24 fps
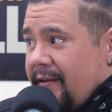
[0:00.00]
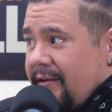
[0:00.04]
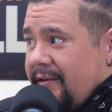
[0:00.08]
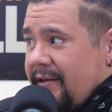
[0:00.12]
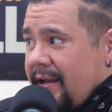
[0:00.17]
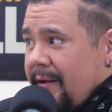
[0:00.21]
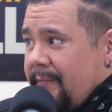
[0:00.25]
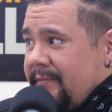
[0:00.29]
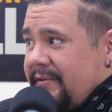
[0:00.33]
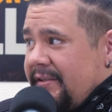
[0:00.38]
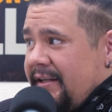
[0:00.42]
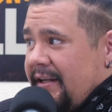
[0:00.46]
in the
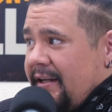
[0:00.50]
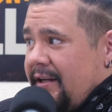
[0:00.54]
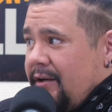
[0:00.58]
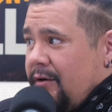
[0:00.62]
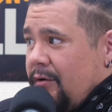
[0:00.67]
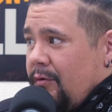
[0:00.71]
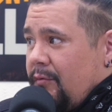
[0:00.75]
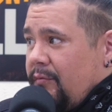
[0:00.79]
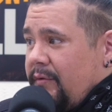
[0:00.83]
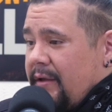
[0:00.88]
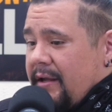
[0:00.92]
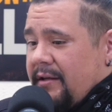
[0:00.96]

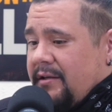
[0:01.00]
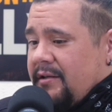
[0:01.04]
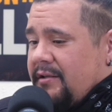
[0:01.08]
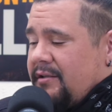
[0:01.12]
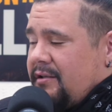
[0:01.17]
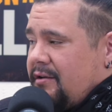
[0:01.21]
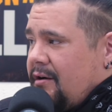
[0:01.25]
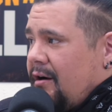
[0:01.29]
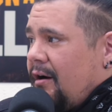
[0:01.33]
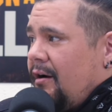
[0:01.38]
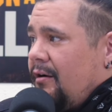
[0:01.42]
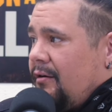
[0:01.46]
MCU. They
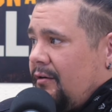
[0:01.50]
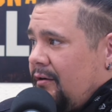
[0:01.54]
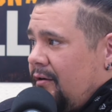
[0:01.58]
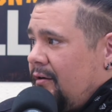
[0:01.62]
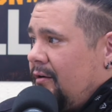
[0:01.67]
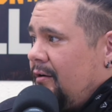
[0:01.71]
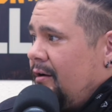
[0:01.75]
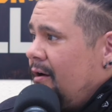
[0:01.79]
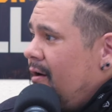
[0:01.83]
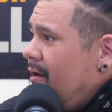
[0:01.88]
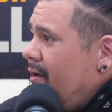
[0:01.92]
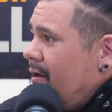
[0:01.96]
just call
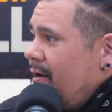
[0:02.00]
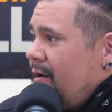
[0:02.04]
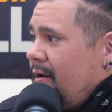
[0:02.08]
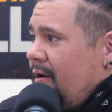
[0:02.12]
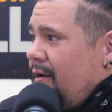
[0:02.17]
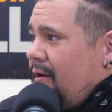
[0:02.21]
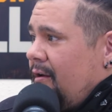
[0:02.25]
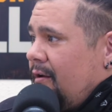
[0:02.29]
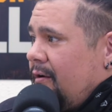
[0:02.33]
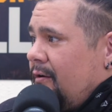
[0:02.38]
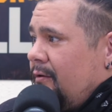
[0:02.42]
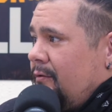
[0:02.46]
her,
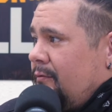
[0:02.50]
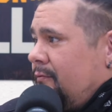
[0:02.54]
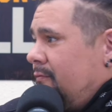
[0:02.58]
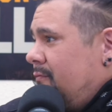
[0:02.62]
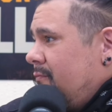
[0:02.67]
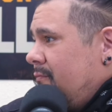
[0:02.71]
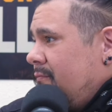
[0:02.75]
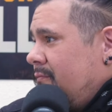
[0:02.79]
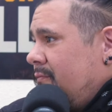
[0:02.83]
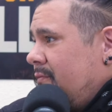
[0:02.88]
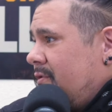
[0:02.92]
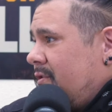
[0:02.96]

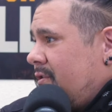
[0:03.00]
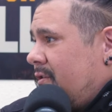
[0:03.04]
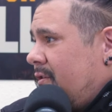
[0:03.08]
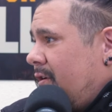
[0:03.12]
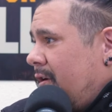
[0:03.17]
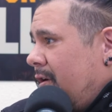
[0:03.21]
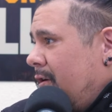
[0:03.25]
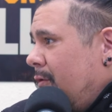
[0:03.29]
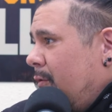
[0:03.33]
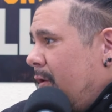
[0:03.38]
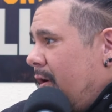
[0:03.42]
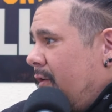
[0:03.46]

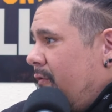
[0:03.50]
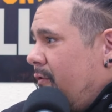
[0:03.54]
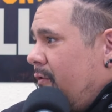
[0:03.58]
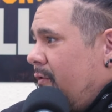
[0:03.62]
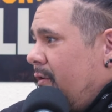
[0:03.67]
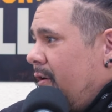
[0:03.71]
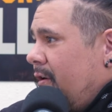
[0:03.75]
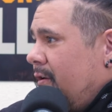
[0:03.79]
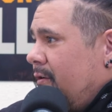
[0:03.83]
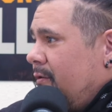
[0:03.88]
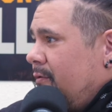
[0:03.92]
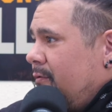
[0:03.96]

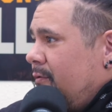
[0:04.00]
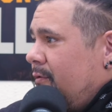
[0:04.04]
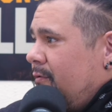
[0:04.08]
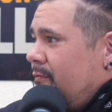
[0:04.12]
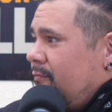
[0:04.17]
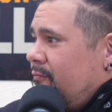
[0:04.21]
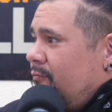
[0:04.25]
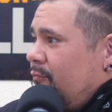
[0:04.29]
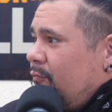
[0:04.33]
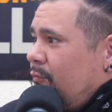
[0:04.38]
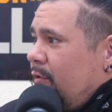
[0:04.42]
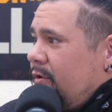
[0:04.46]
whatever,
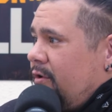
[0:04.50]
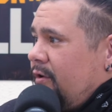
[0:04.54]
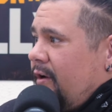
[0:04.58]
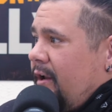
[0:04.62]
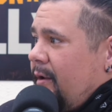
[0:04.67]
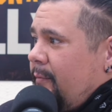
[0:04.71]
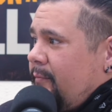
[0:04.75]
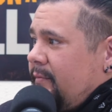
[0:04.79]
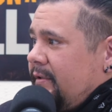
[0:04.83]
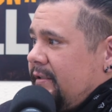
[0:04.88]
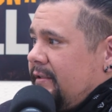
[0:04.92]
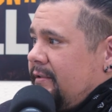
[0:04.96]
what's her
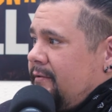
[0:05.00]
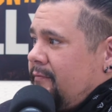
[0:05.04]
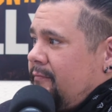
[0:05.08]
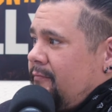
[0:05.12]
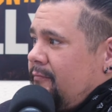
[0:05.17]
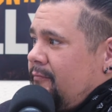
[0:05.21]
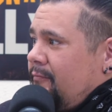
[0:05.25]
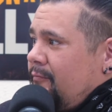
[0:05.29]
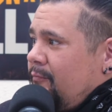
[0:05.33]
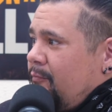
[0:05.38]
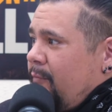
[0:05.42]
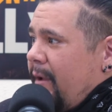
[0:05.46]
name is
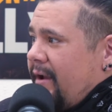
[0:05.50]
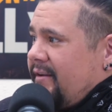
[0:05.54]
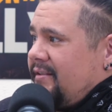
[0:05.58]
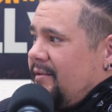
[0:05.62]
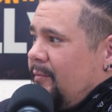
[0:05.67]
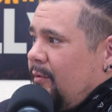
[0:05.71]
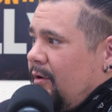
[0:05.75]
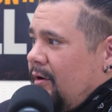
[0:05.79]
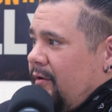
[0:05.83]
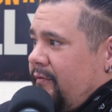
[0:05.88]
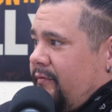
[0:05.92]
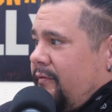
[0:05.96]

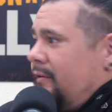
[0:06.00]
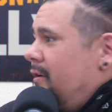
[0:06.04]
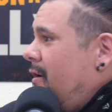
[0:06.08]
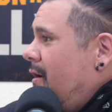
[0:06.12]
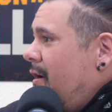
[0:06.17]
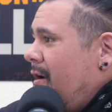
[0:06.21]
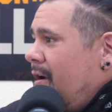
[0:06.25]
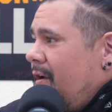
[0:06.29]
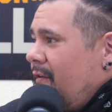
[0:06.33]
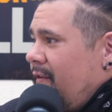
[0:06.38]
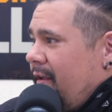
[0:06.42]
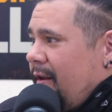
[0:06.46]
Maximoff.
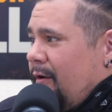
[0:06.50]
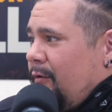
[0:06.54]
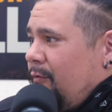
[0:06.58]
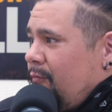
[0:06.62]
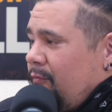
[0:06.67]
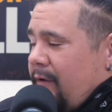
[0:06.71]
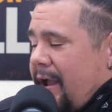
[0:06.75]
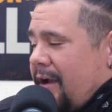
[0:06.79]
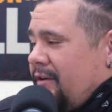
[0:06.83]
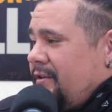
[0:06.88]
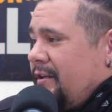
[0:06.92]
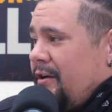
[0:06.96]
They
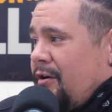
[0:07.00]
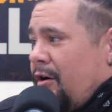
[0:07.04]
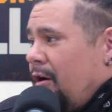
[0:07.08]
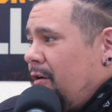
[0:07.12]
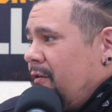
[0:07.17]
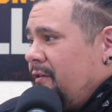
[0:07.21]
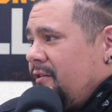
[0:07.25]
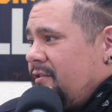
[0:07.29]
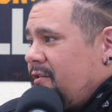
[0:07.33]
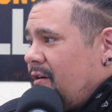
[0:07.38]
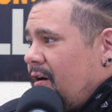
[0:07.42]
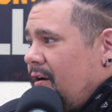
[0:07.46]
don't actually
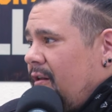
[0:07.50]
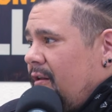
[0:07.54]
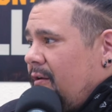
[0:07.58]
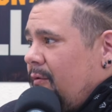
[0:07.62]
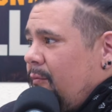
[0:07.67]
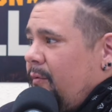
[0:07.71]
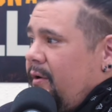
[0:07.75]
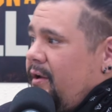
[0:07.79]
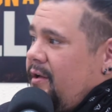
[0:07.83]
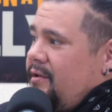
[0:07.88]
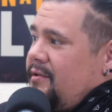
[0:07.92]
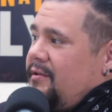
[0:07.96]
call her
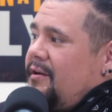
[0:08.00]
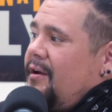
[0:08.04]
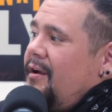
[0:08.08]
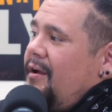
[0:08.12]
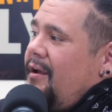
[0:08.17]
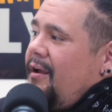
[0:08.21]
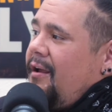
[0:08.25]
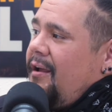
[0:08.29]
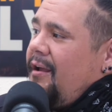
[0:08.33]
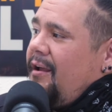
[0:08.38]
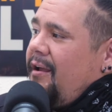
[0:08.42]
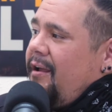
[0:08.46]
Scarlet Witch.
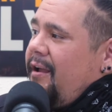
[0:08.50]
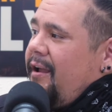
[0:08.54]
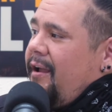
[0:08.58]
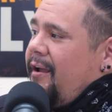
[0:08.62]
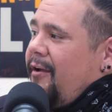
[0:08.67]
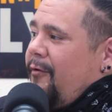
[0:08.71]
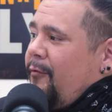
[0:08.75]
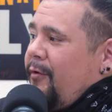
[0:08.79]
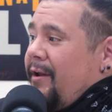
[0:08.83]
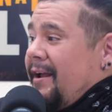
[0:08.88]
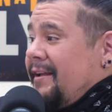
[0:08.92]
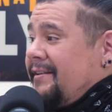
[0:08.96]

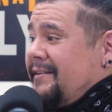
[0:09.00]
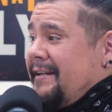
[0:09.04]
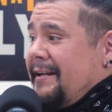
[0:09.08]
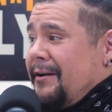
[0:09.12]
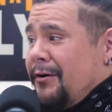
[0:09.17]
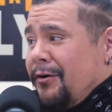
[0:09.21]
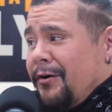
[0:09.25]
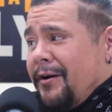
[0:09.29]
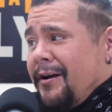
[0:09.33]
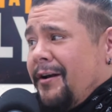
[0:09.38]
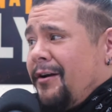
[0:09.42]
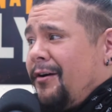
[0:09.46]
And when I
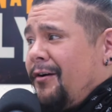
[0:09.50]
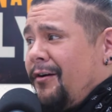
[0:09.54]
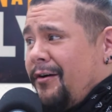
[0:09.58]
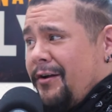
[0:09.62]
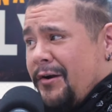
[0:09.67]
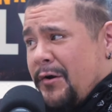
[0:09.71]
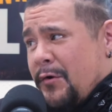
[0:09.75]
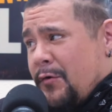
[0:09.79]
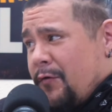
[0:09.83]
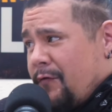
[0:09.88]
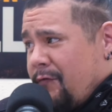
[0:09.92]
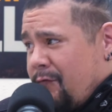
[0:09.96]
seen her in her
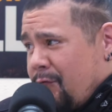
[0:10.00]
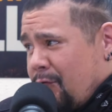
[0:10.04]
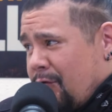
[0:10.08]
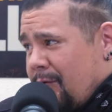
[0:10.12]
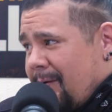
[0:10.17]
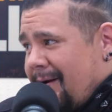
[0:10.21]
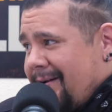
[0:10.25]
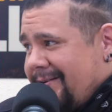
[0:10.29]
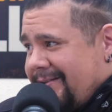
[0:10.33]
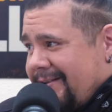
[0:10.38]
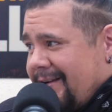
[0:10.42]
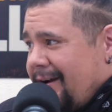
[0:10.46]

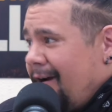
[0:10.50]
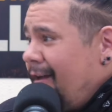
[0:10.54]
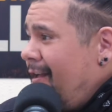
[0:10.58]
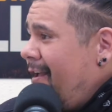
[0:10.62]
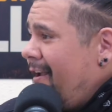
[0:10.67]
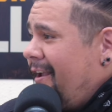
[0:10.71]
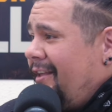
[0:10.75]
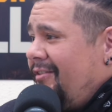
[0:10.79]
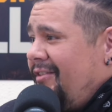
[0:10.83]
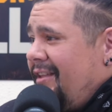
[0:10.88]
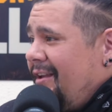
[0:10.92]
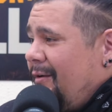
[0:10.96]
uniform, I was like, all
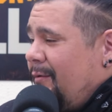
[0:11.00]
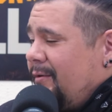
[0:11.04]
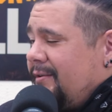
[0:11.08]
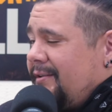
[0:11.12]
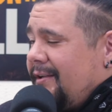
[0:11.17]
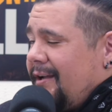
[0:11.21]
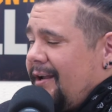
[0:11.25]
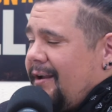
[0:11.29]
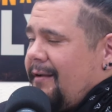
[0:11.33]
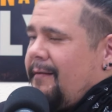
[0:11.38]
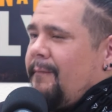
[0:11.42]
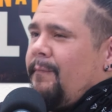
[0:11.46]
I could think
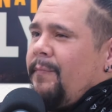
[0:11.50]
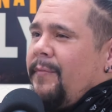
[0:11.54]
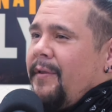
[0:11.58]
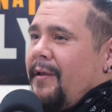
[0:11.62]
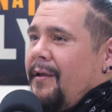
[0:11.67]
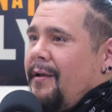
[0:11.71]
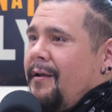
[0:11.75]
was like,